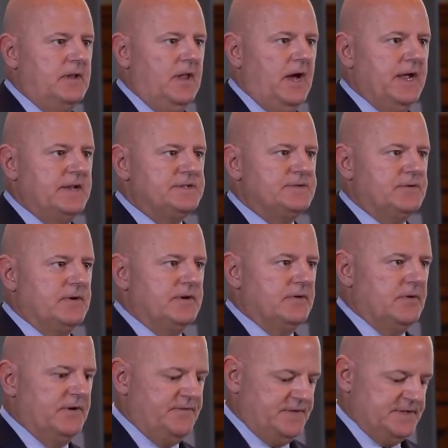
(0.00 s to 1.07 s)
clients
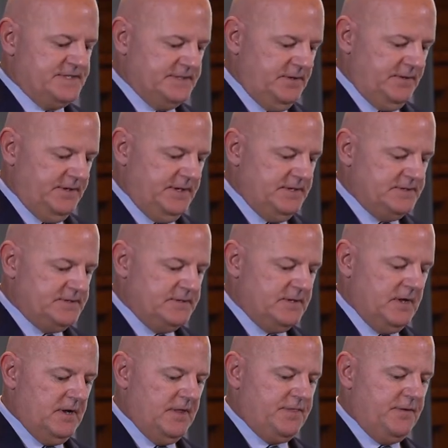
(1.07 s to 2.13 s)
or facilities,
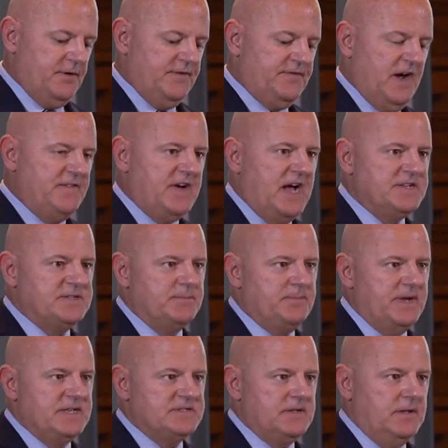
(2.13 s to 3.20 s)
35
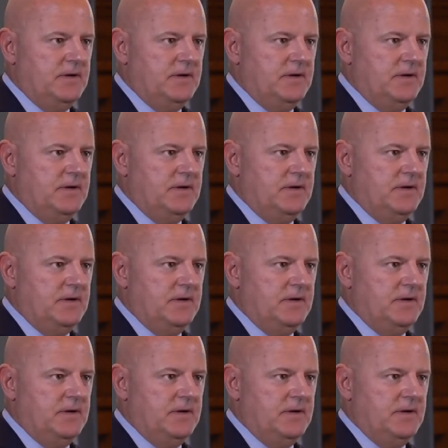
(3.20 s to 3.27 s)
asset-based